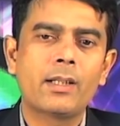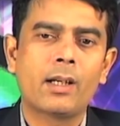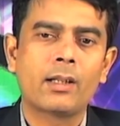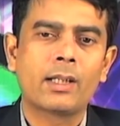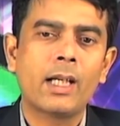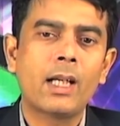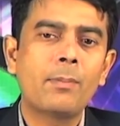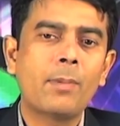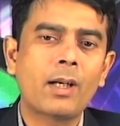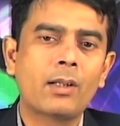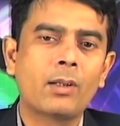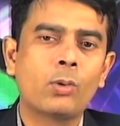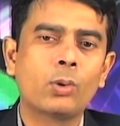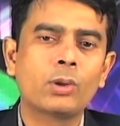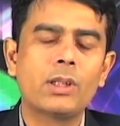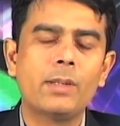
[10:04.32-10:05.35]
are there, but
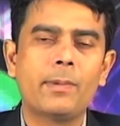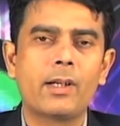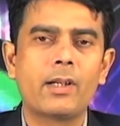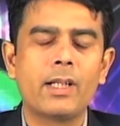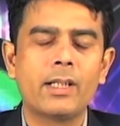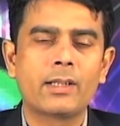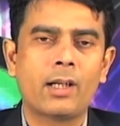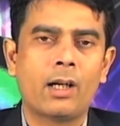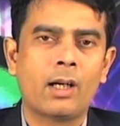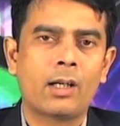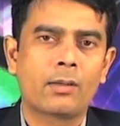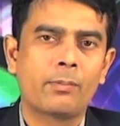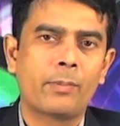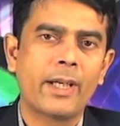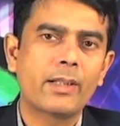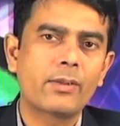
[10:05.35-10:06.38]
those liberties are
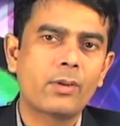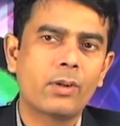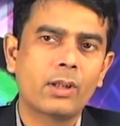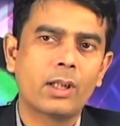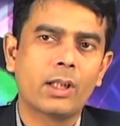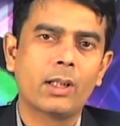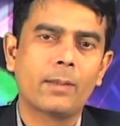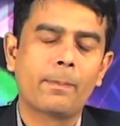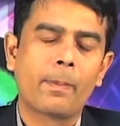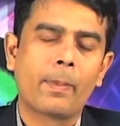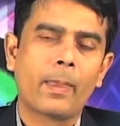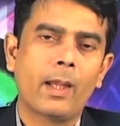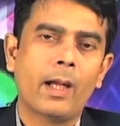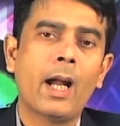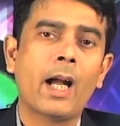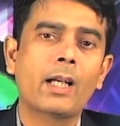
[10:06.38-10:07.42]
based on the
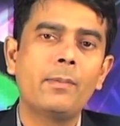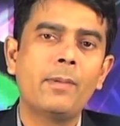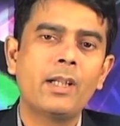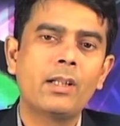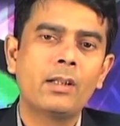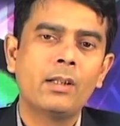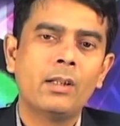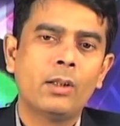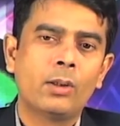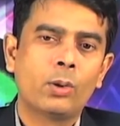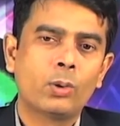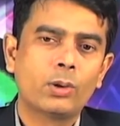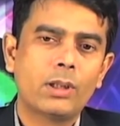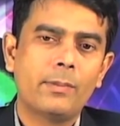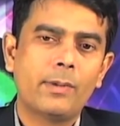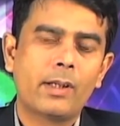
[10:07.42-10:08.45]
agreement,
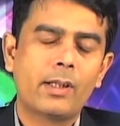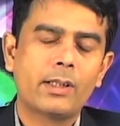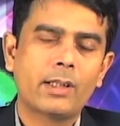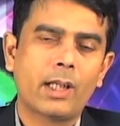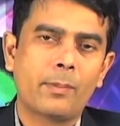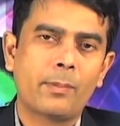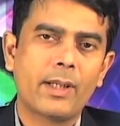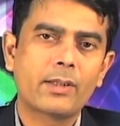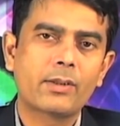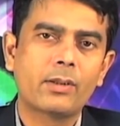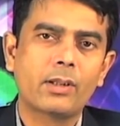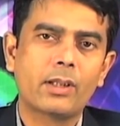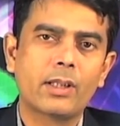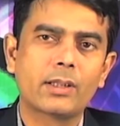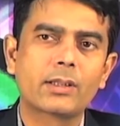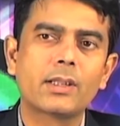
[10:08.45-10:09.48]
those liberties are based on
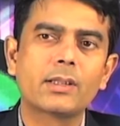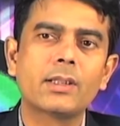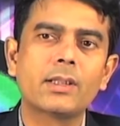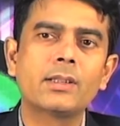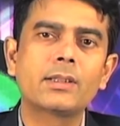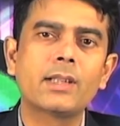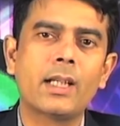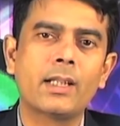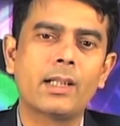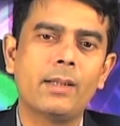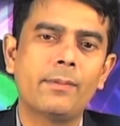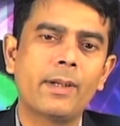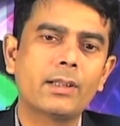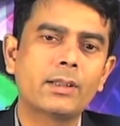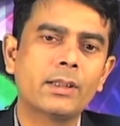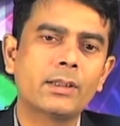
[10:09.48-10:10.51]
the discussions and
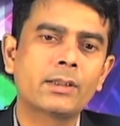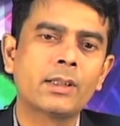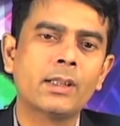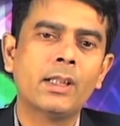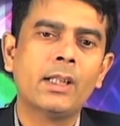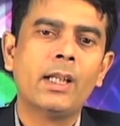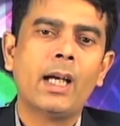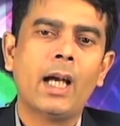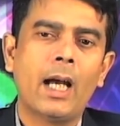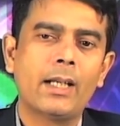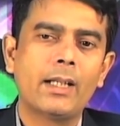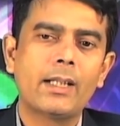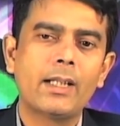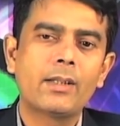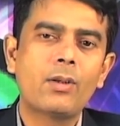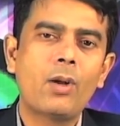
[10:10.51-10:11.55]
deliberations, and
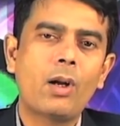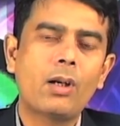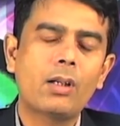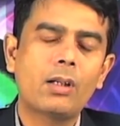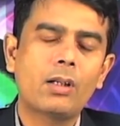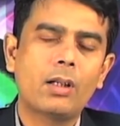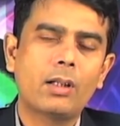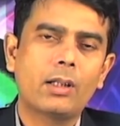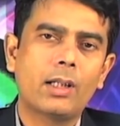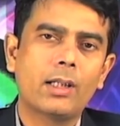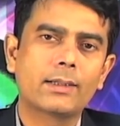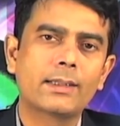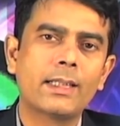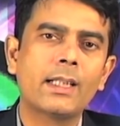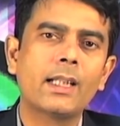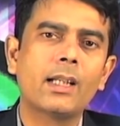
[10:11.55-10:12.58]
it is not the
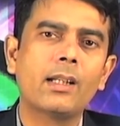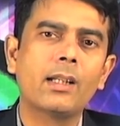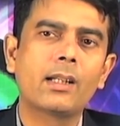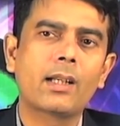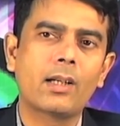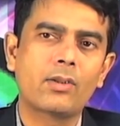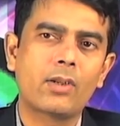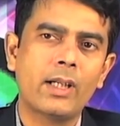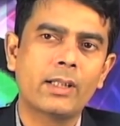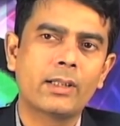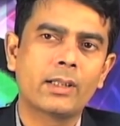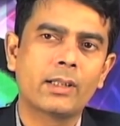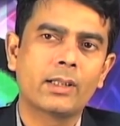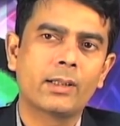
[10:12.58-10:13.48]
single country's